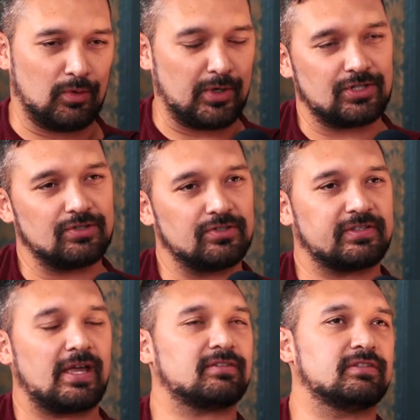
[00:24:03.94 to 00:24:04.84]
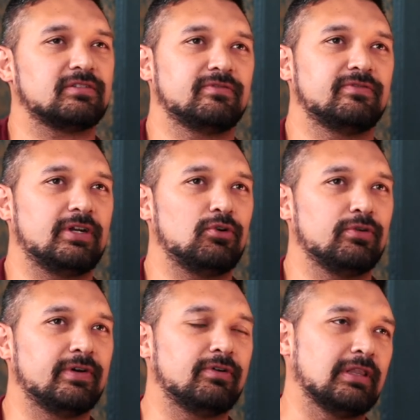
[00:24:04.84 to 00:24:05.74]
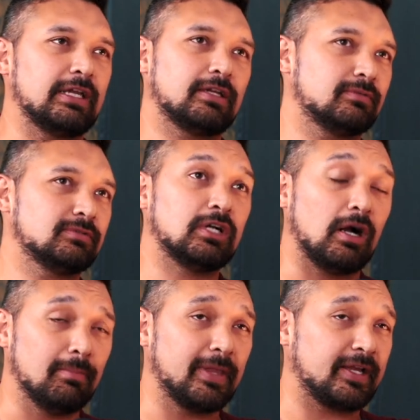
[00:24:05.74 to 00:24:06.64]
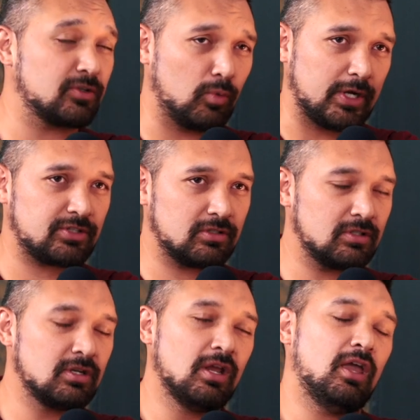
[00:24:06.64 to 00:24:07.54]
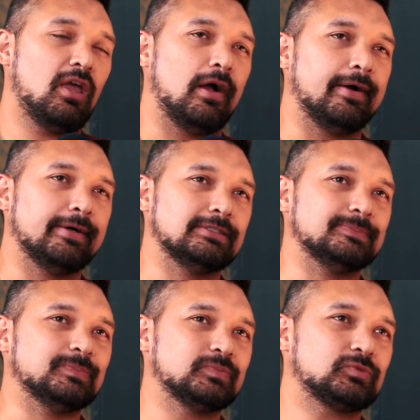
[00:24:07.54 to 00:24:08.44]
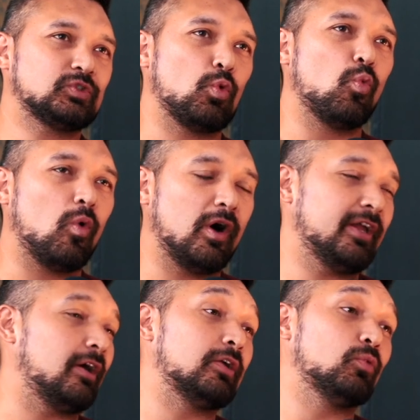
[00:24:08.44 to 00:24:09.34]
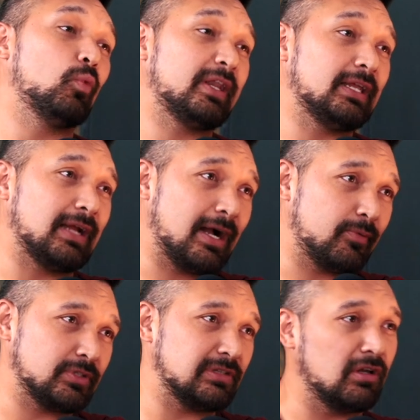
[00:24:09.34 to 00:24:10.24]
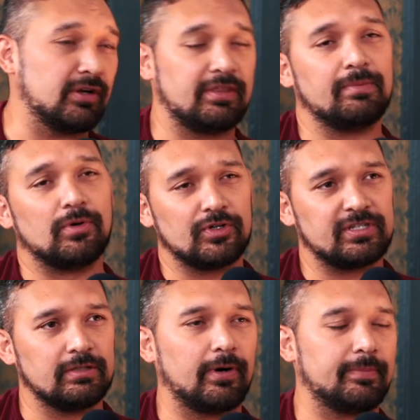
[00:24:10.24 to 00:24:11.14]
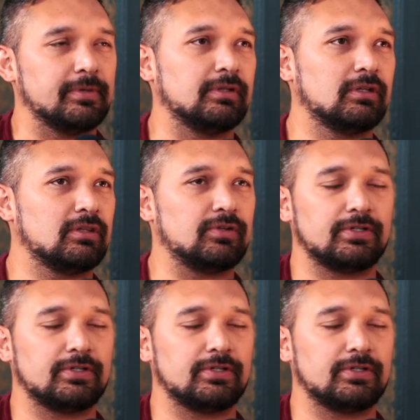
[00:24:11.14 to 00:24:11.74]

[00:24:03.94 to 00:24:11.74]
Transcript: the, the question just asked is a very very like complex question. Um, so why are the waiting hours long in the emergency department? Mm-hmm.